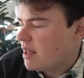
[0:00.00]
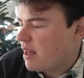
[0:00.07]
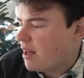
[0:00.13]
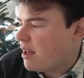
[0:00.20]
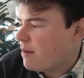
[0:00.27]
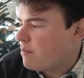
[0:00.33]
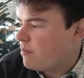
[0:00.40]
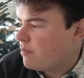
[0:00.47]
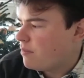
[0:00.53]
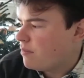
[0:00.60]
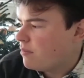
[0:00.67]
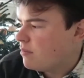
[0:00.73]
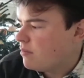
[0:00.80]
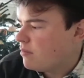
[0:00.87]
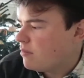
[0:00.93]

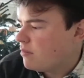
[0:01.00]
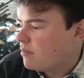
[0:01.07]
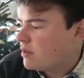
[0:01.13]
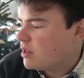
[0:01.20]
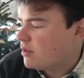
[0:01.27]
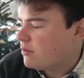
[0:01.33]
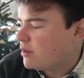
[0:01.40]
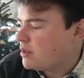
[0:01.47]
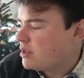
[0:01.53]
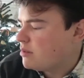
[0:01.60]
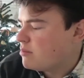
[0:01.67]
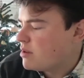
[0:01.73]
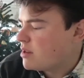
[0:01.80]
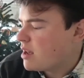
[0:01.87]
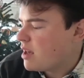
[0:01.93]
floating
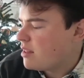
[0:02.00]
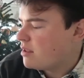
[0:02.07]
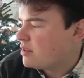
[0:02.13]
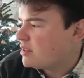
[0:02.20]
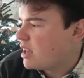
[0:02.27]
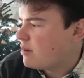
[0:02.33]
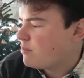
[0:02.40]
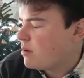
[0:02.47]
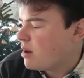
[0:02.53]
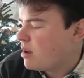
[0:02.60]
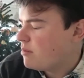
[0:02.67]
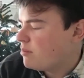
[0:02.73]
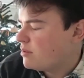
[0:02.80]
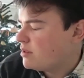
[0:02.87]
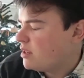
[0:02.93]
in midair, the
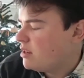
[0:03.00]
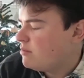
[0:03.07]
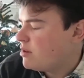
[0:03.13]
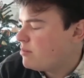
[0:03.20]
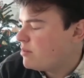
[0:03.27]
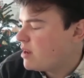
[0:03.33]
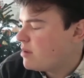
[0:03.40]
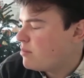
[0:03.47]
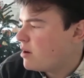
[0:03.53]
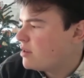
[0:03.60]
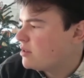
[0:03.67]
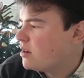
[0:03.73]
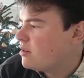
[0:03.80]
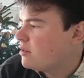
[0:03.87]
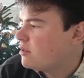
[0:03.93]
sackpipe seemingly played by
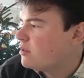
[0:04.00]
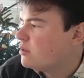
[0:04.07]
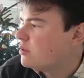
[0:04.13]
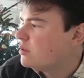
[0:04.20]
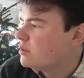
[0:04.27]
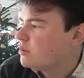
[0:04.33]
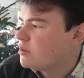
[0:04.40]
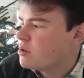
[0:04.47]
its own chords.